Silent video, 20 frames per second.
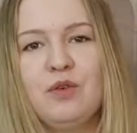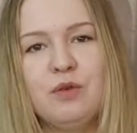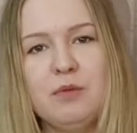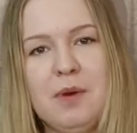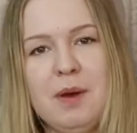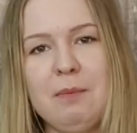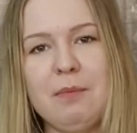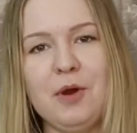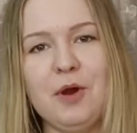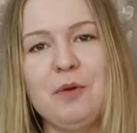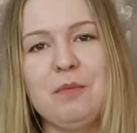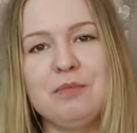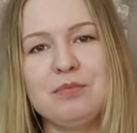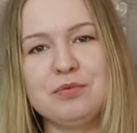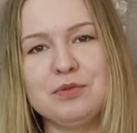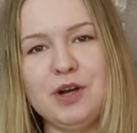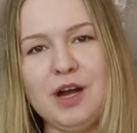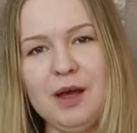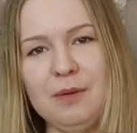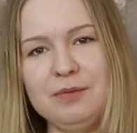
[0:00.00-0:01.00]
Remember,
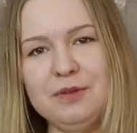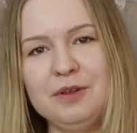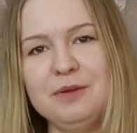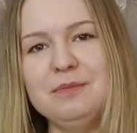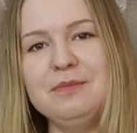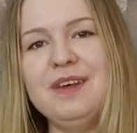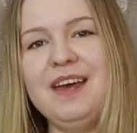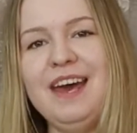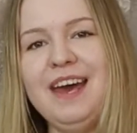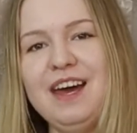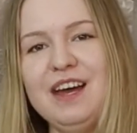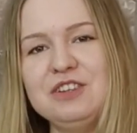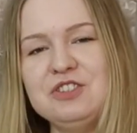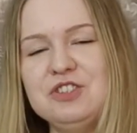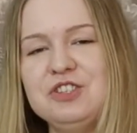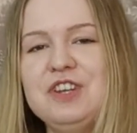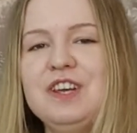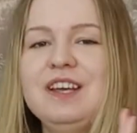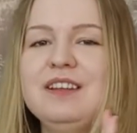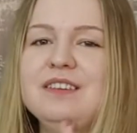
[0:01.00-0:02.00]
problem,
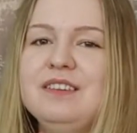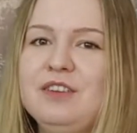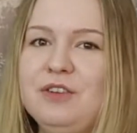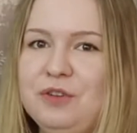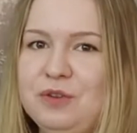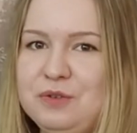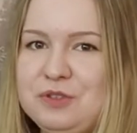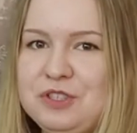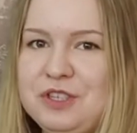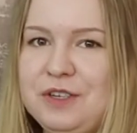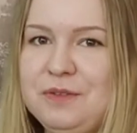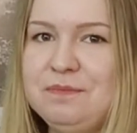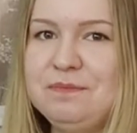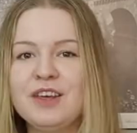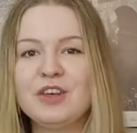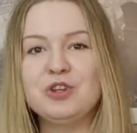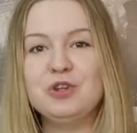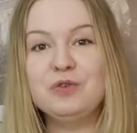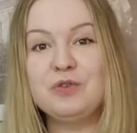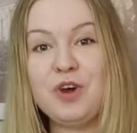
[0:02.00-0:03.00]
agitate, solution.
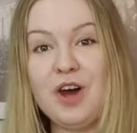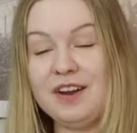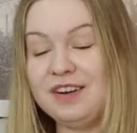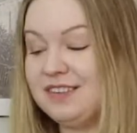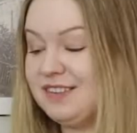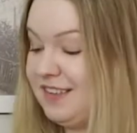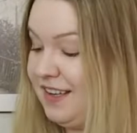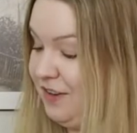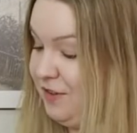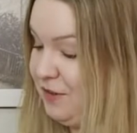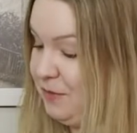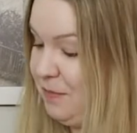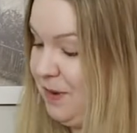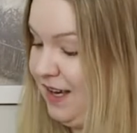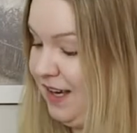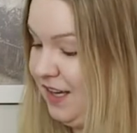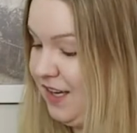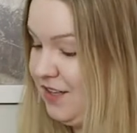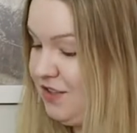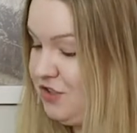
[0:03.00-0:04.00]
You've got a sales
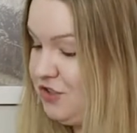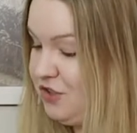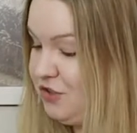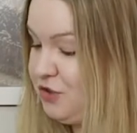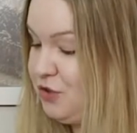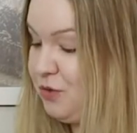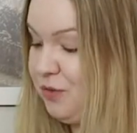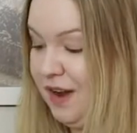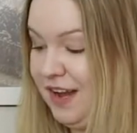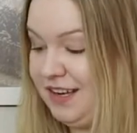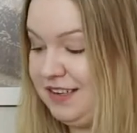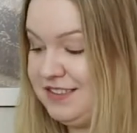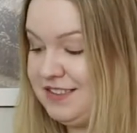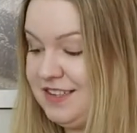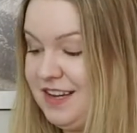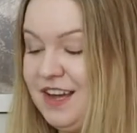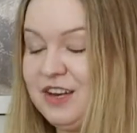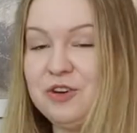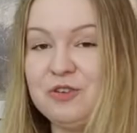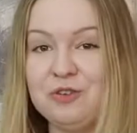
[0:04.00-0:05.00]
page to
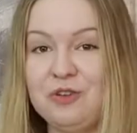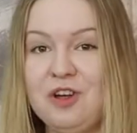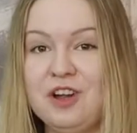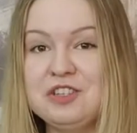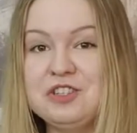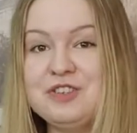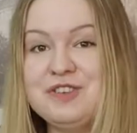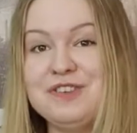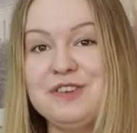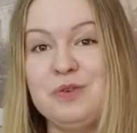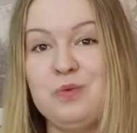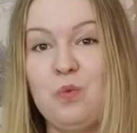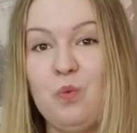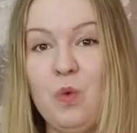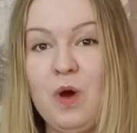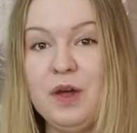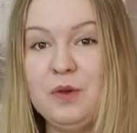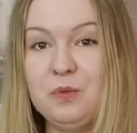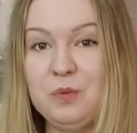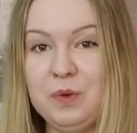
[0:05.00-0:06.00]
write and your launch is in
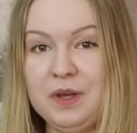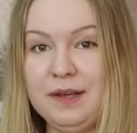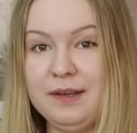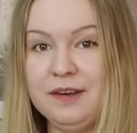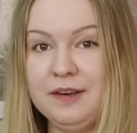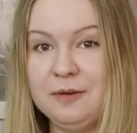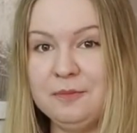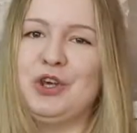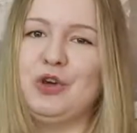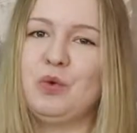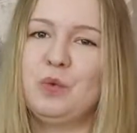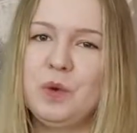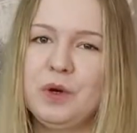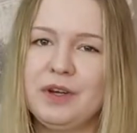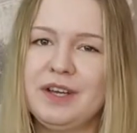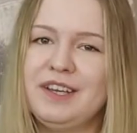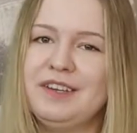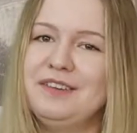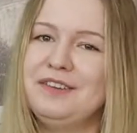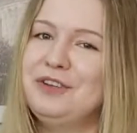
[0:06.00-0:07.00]
1 week. You're
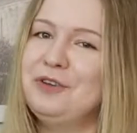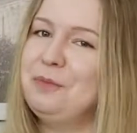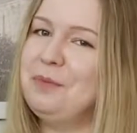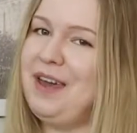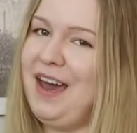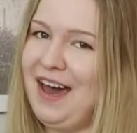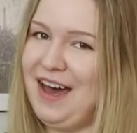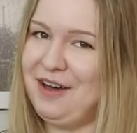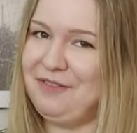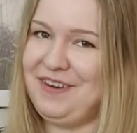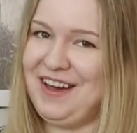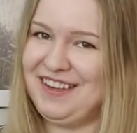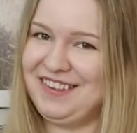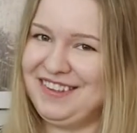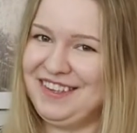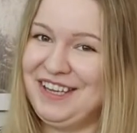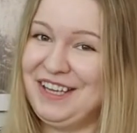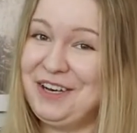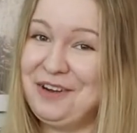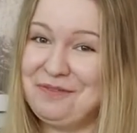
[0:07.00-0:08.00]
worried you'll be
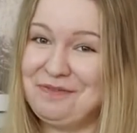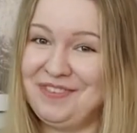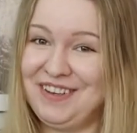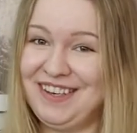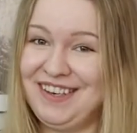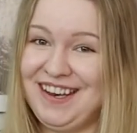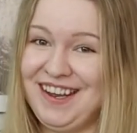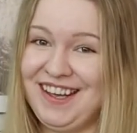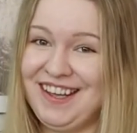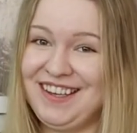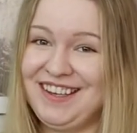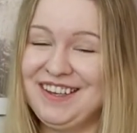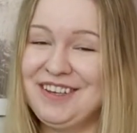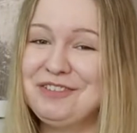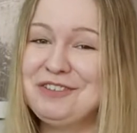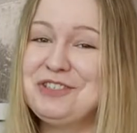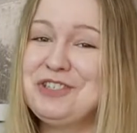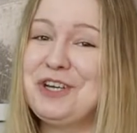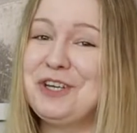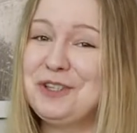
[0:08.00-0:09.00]
half-assing it at
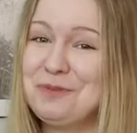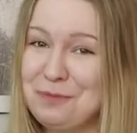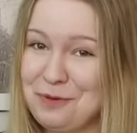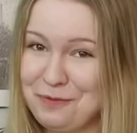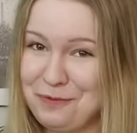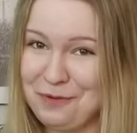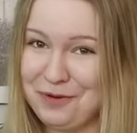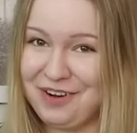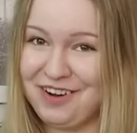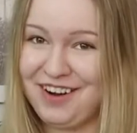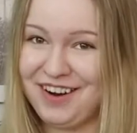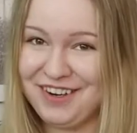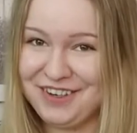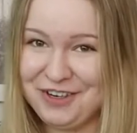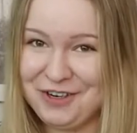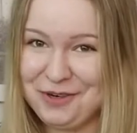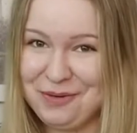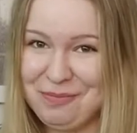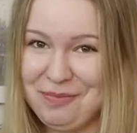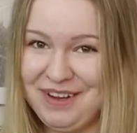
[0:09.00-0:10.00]
midnight just before
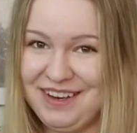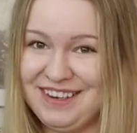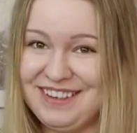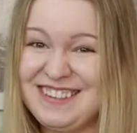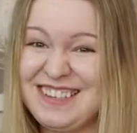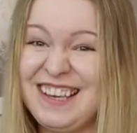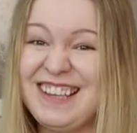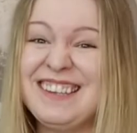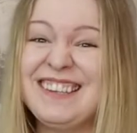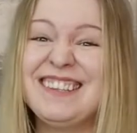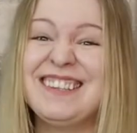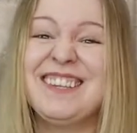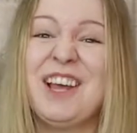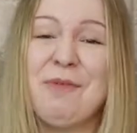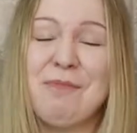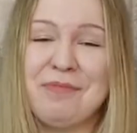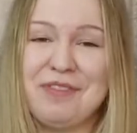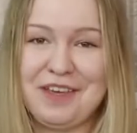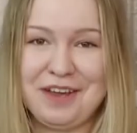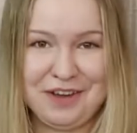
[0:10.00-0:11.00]
cart open to get
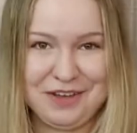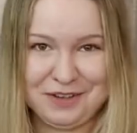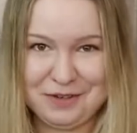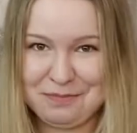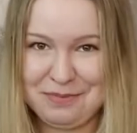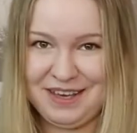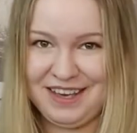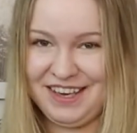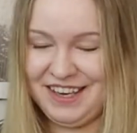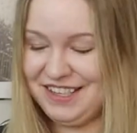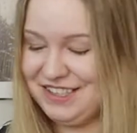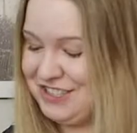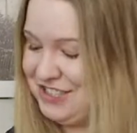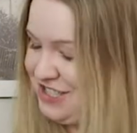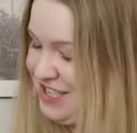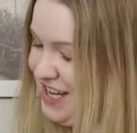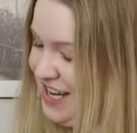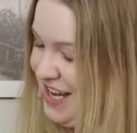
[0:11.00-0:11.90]
something on the page,